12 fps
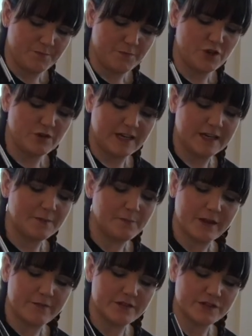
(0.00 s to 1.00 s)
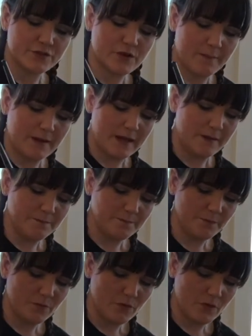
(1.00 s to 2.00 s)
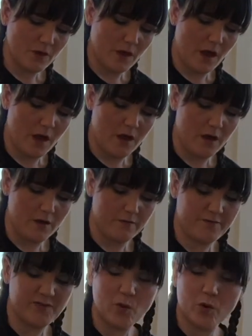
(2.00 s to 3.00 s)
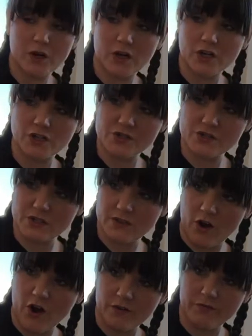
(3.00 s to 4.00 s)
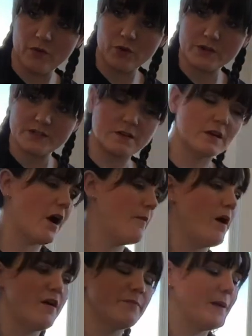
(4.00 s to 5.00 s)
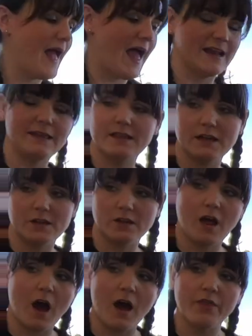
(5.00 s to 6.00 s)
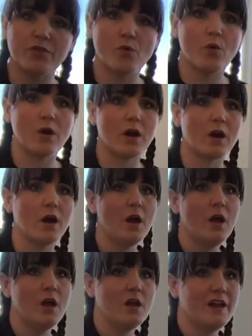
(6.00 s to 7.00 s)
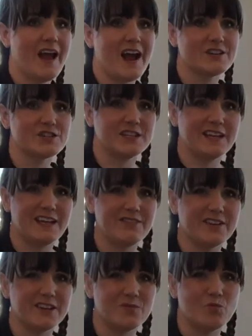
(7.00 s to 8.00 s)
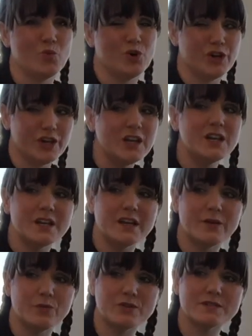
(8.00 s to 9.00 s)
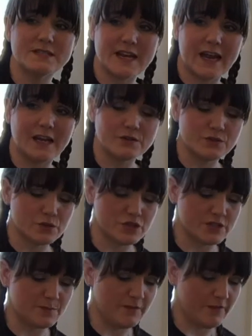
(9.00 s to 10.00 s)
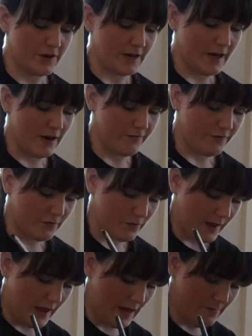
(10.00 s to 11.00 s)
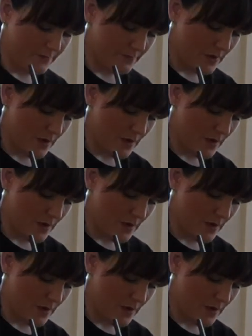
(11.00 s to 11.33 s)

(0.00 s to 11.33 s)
You need a bit of a scrubby. Floors, hard floors, it'll come off, but anything cloth or actually even wood, it will stain, so just be very careful, okay?